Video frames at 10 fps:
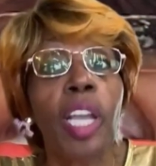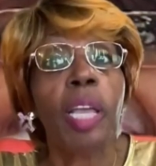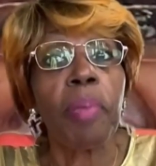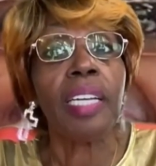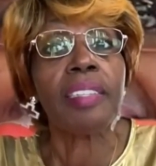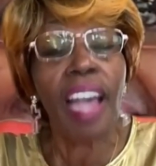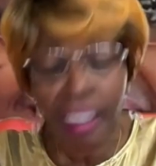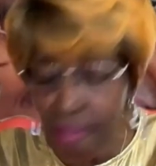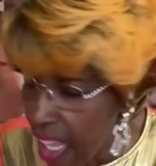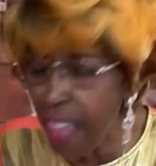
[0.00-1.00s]
and beans. I,
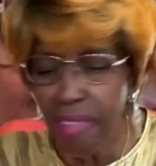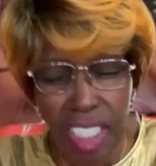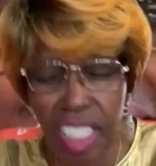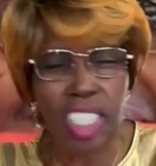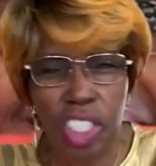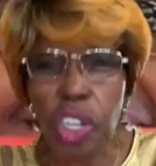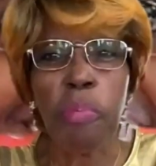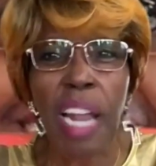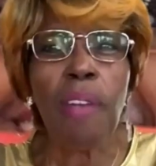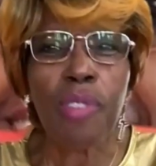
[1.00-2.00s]
I was just
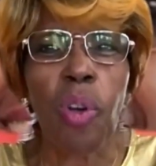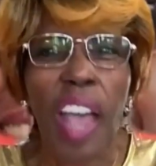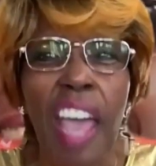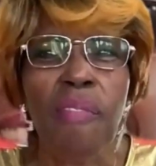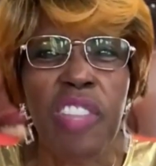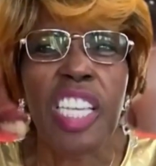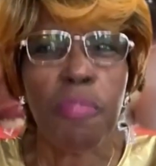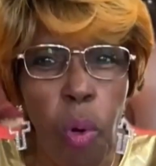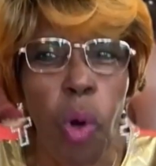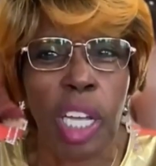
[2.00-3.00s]
determined I was going to have these
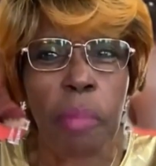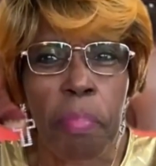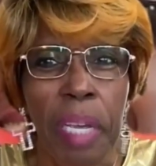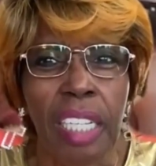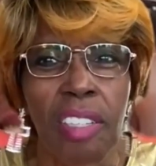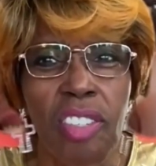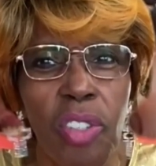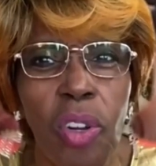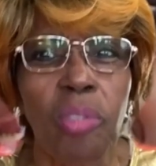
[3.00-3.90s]
pork and beans. You know,